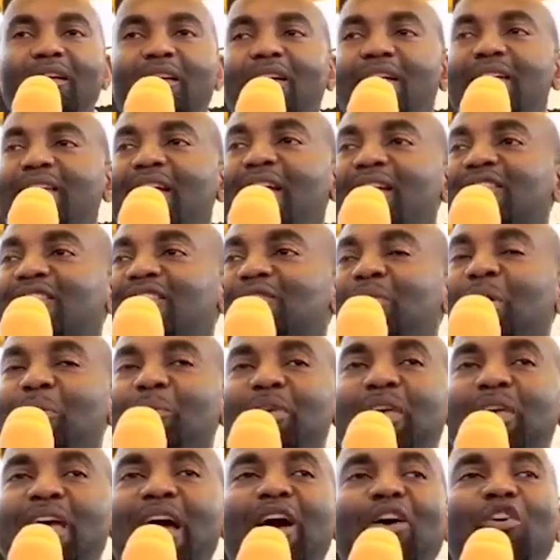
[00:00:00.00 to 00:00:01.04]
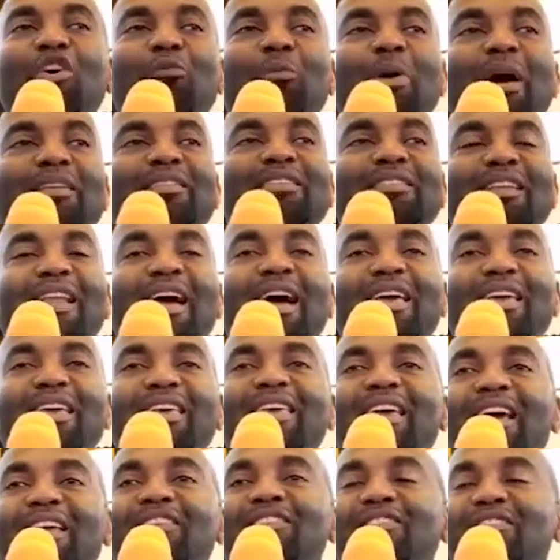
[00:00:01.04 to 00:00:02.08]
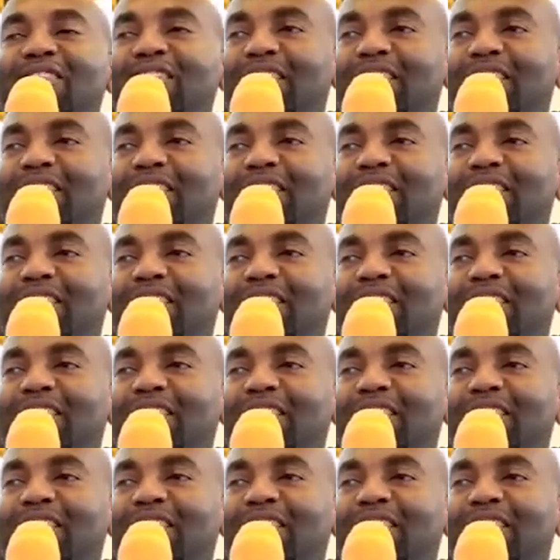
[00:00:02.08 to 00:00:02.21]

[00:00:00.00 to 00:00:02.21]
nitalisimamia kwa maslahi ya nchi